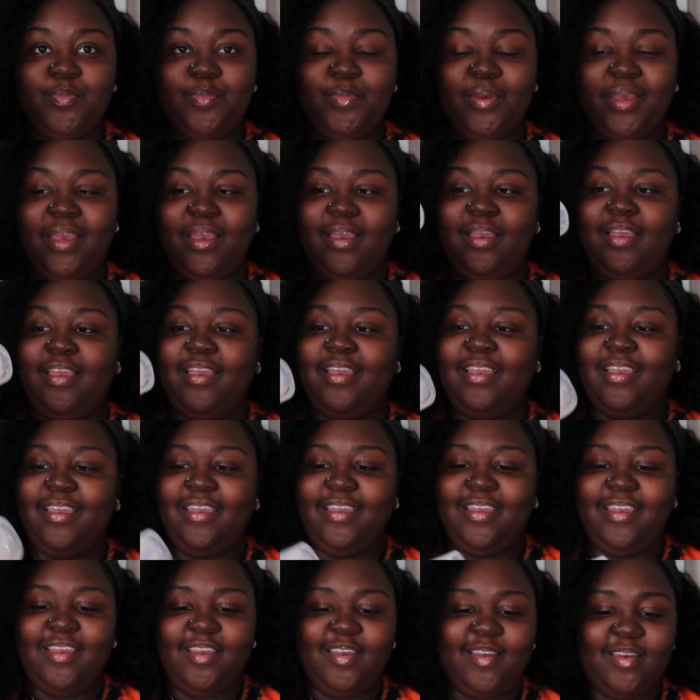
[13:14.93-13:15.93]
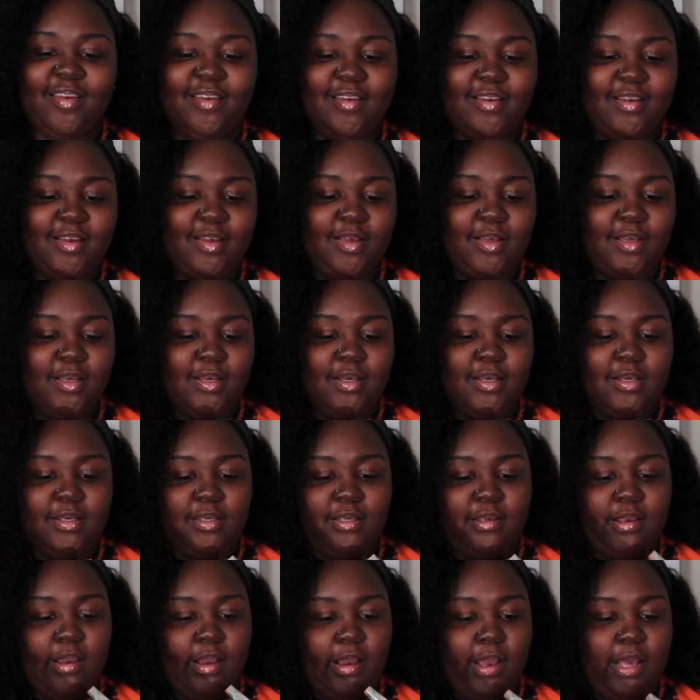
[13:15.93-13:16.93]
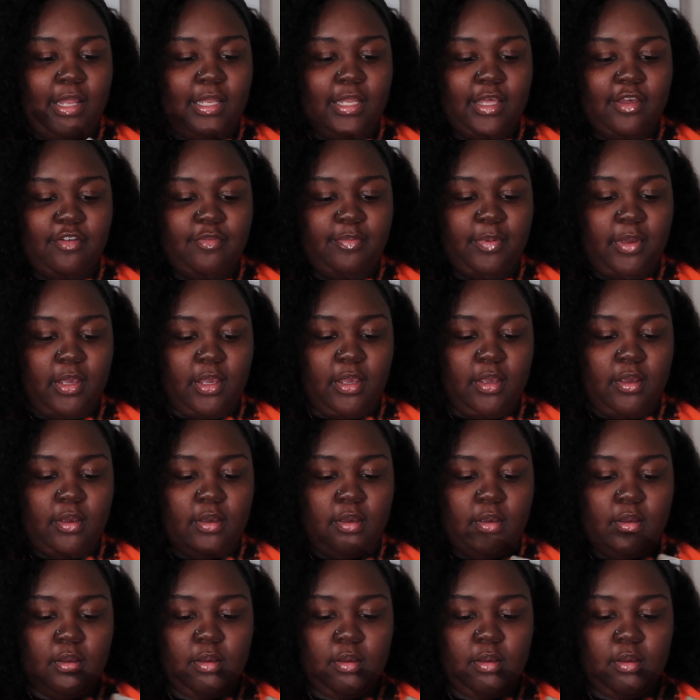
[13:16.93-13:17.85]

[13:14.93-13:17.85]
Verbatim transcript: pink yeah, i love pink